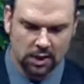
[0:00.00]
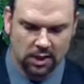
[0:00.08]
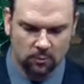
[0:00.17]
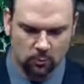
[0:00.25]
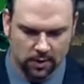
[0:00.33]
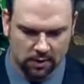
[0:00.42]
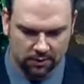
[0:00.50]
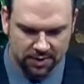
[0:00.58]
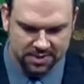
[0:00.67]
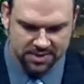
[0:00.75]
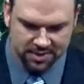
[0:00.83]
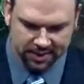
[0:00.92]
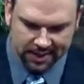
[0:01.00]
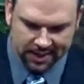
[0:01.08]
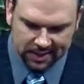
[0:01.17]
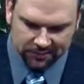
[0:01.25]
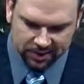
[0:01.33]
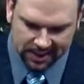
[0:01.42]
It will. This is the
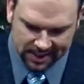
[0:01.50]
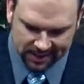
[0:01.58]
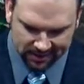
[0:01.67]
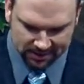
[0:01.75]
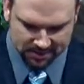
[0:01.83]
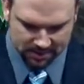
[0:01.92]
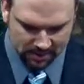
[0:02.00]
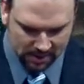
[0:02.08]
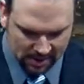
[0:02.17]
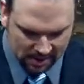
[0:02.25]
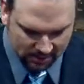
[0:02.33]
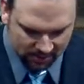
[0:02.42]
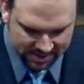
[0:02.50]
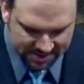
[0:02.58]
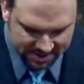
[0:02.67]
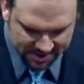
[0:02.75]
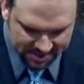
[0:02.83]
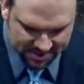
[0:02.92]
King of Kings.
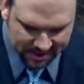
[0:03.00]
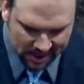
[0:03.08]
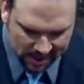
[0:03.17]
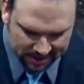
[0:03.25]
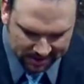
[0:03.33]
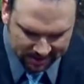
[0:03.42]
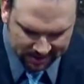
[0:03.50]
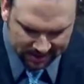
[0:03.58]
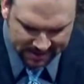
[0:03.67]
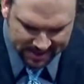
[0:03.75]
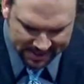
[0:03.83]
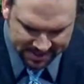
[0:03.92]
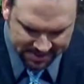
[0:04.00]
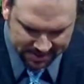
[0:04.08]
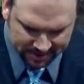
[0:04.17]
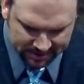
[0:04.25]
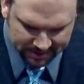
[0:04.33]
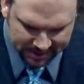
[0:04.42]
This is the
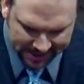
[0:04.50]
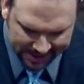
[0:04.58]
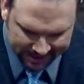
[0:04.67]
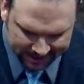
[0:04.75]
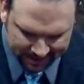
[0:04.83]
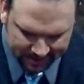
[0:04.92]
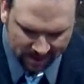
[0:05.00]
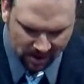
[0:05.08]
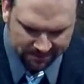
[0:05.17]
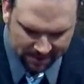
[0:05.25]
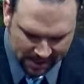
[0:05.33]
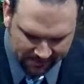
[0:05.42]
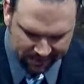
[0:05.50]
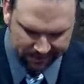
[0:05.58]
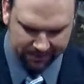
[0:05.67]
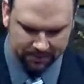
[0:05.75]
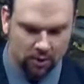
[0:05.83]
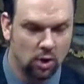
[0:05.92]
uncontested King of
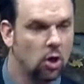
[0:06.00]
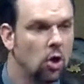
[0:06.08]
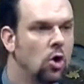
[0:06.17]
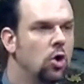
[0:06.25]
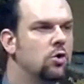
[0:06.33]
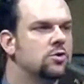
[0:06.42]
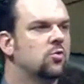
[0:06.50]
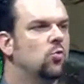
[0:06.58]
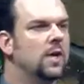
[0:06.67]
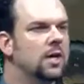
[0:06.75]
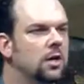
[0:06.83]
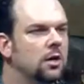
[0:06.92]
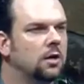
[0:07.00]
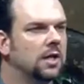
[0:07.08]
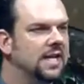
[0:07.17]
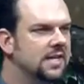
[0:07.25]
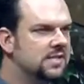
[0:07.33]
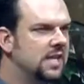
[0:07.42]
heaven whose
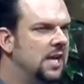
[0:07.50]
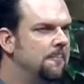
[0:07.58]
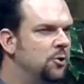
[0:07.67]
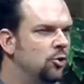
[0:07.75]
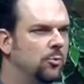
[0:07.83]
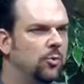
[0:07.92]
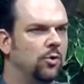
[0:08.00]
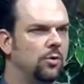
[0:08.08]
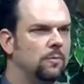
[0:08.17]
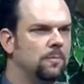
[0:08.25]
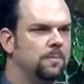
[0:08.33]
will is immutable.